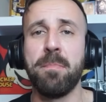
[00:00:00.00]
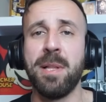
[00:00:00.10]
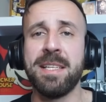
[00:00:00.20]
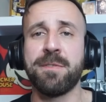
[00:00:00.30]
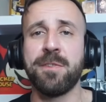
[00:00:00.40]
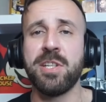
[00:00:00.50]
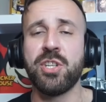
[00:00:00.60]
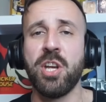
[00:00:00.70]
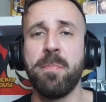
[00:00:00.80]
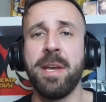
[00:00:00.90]
plus free
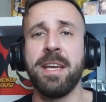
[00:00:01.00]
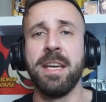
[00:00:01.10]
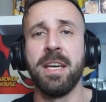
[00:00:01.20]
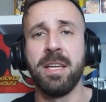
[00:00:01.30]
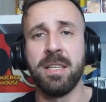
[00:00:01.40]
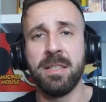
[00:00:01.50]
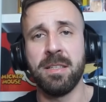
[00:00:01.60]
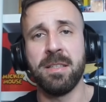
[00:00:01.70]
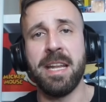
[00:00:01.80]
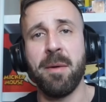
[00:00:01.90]
shipping.
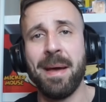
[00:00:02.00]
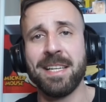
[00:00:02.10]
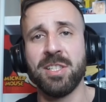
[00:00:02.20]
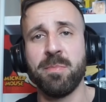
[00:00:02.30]
Now back to the